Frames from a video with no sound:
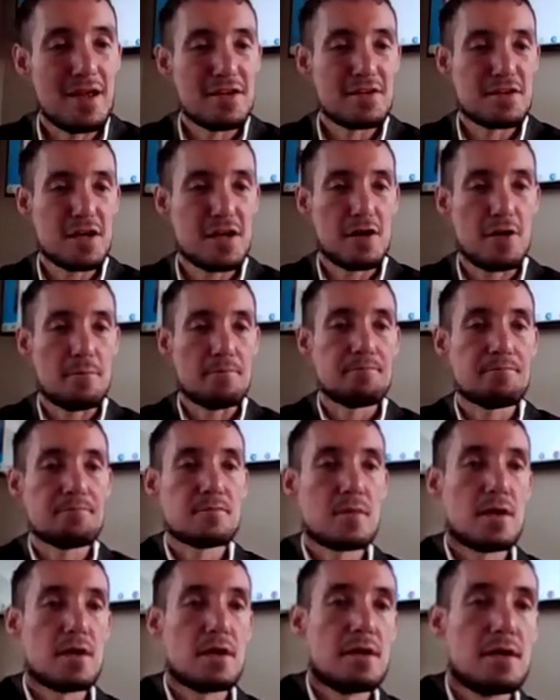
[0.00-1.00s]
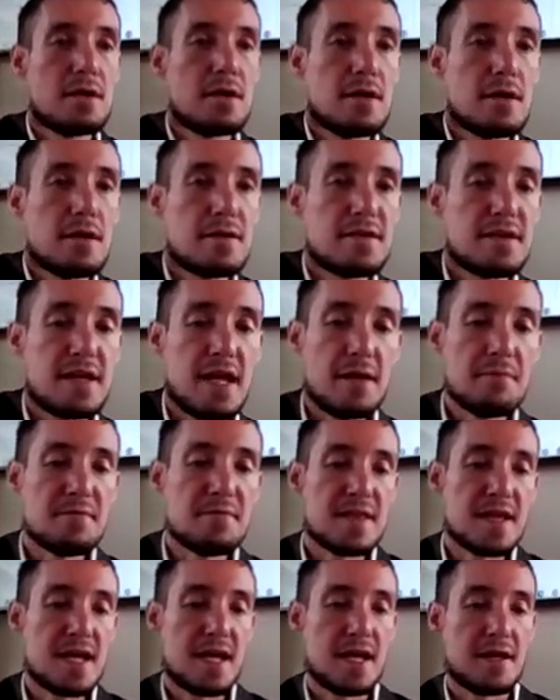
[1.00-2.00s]
So, same
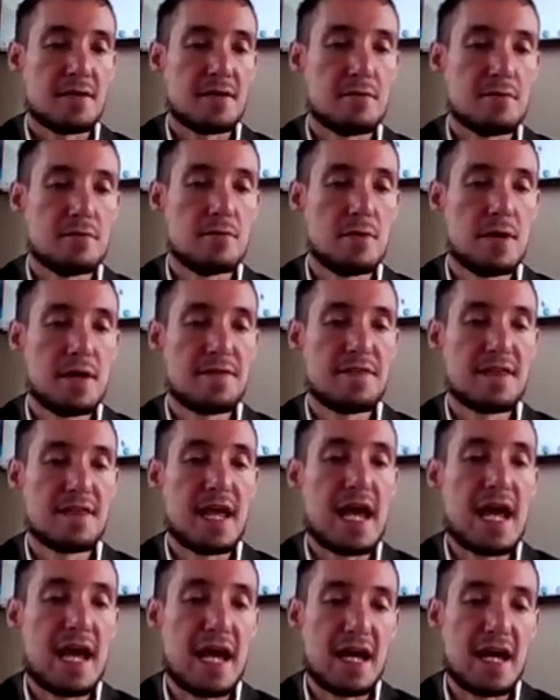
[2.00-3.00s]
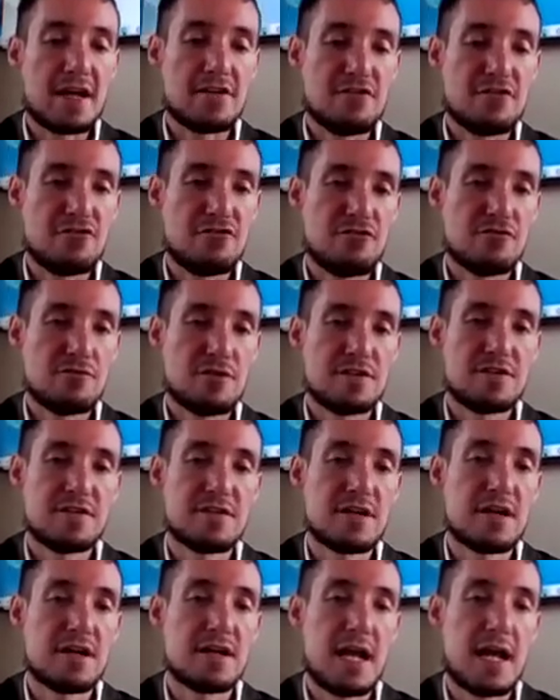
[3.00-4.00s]
thing with Edge, which
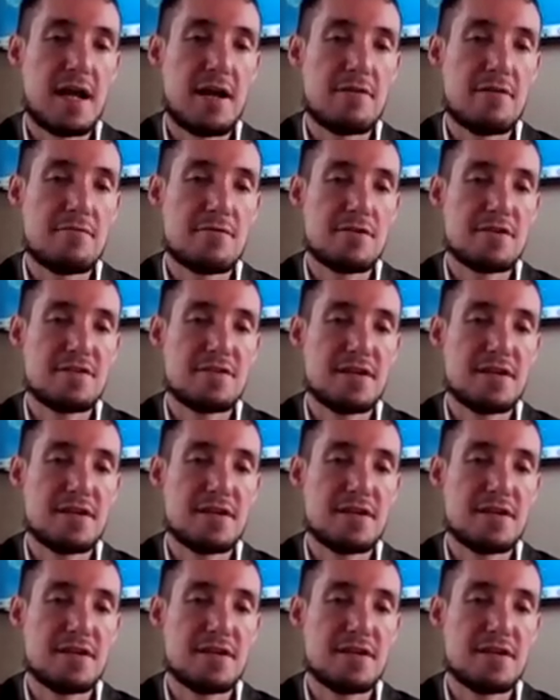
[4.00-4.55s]
is on every